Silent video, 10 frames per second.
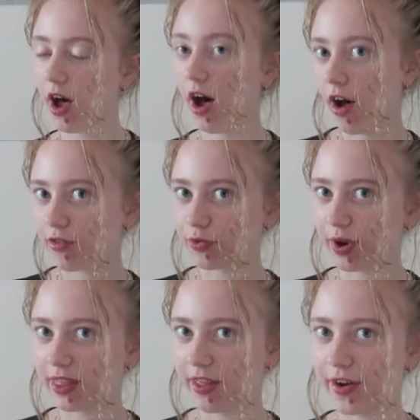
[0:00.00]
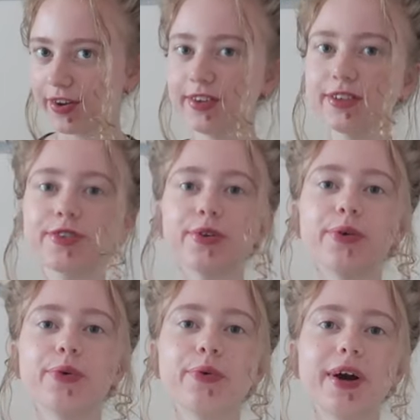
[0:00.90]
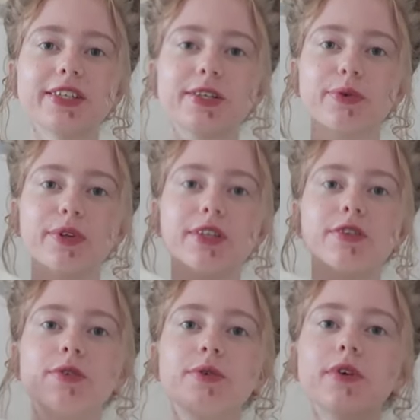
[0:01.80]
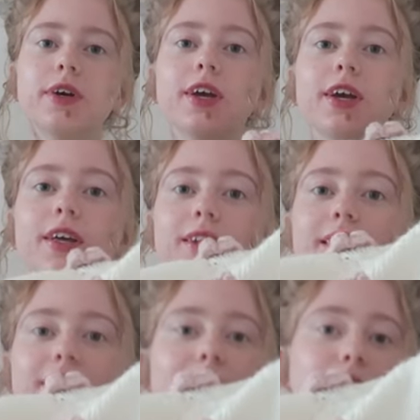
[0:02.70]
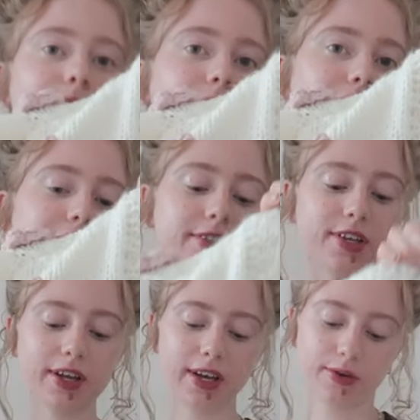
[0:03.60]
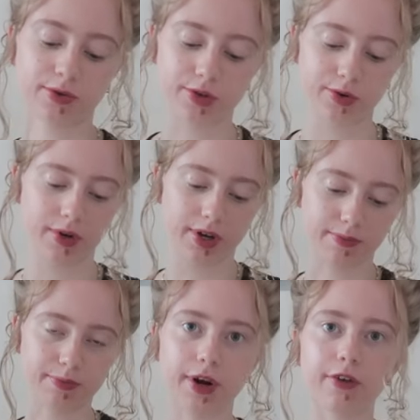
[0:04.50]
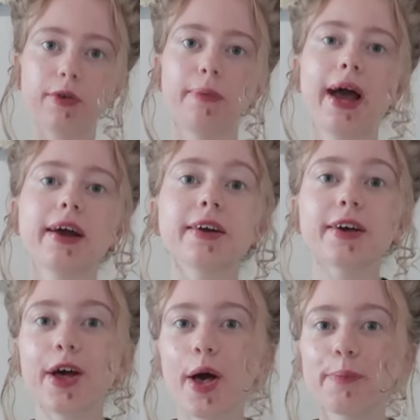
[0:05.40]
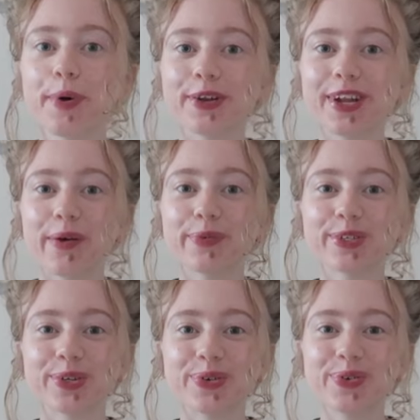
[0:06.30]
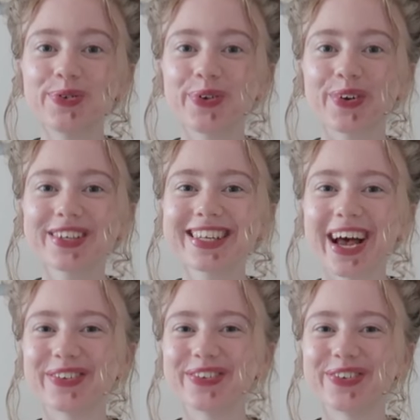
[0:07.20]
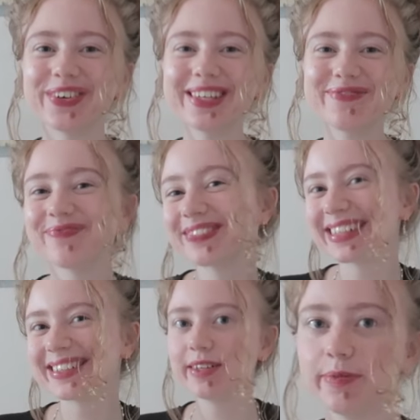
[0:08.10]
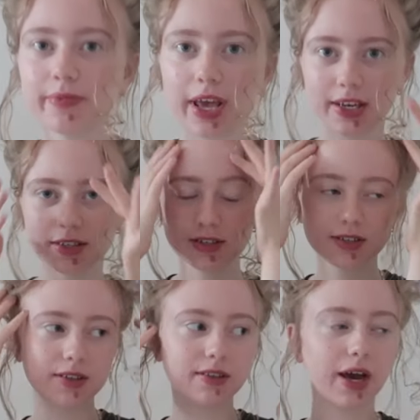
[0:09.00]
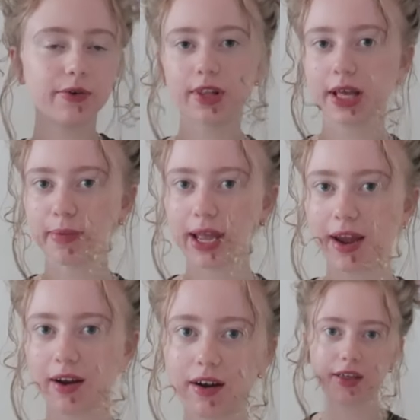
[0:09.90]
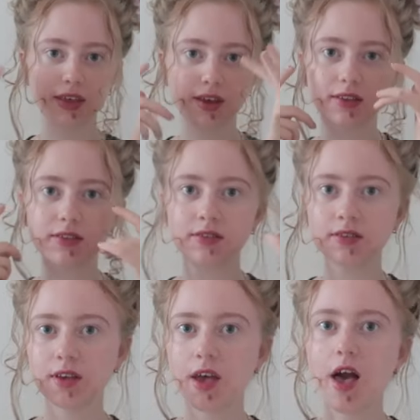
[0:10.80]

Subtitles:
halfway done, so I still need to do the whole other side and also part of the back, but I will show you of course how to do it. And how do you like my hair? I think it's